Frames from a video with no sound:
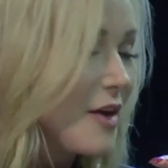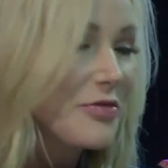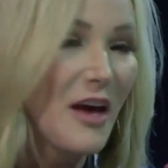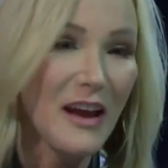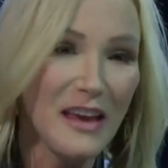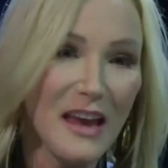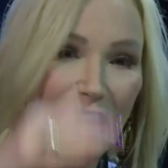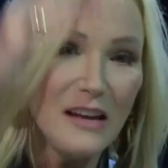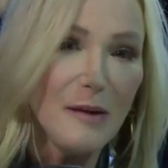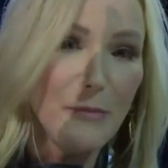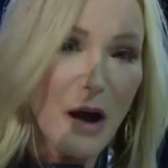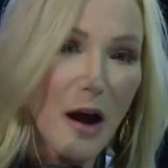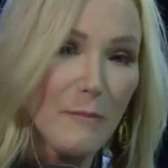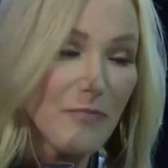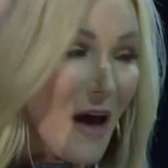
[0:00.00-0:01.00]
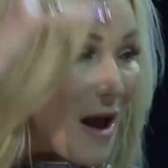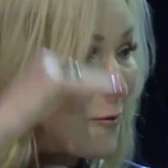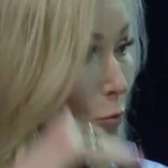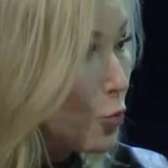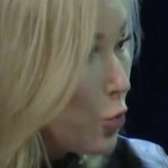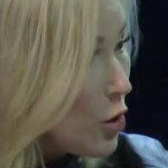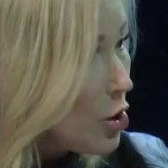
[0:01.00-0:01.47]
Thy kingdom come, thy
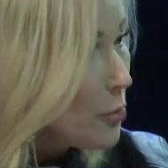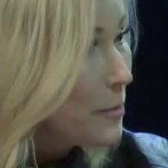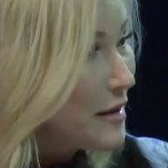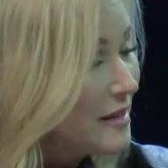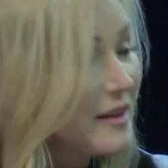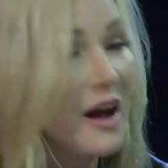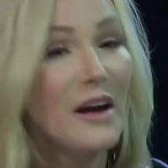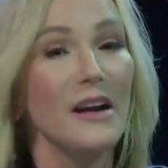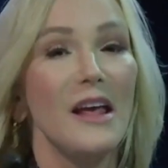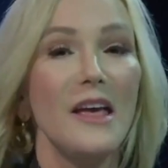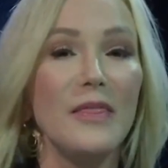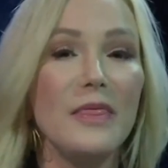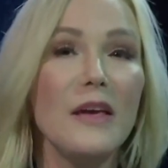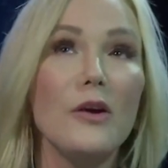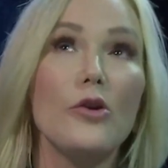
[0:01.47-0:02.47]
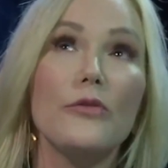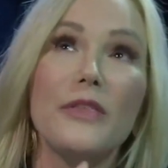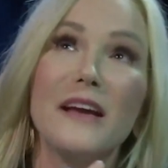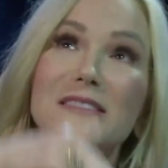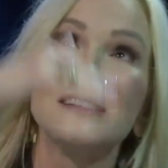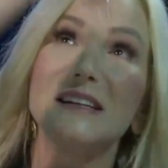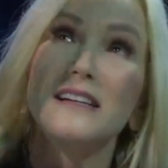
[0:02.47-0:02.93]
will be done in the earth
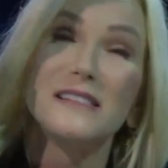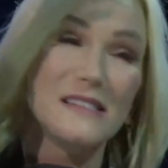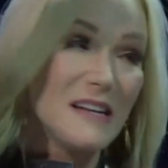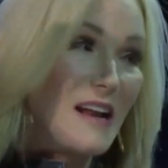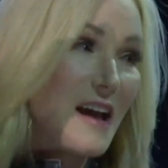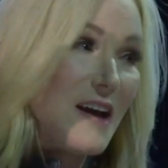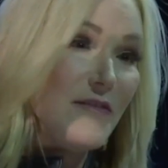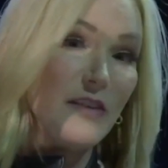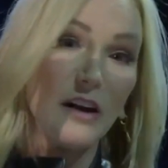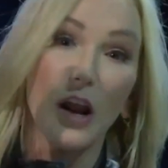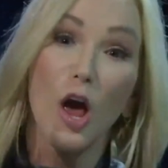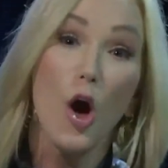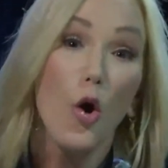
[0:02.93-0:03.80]
as it is in heaven.